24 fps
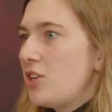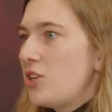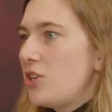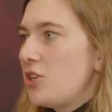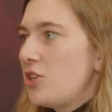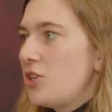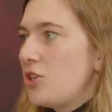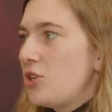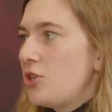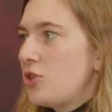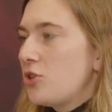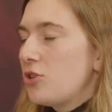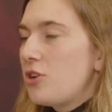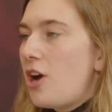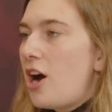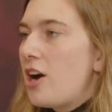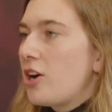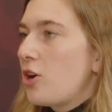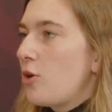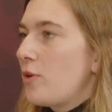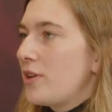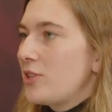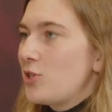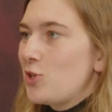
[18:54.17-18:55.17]
you're not
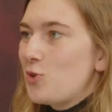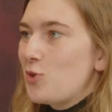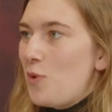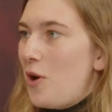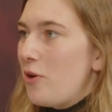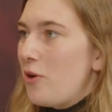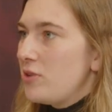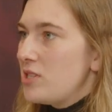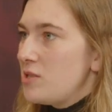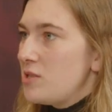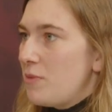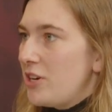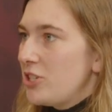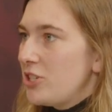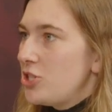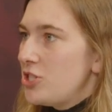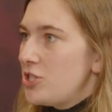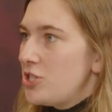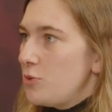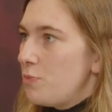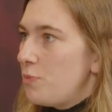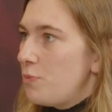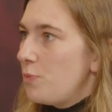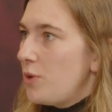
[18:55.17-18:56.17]
going to grow as much
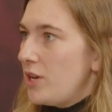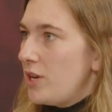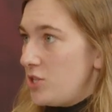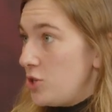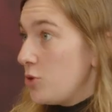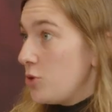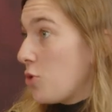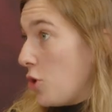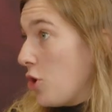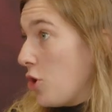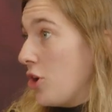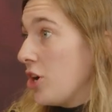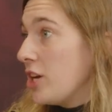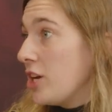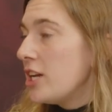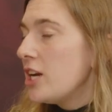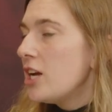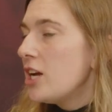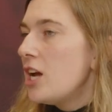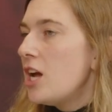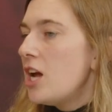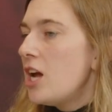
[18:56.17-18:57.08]
as you could.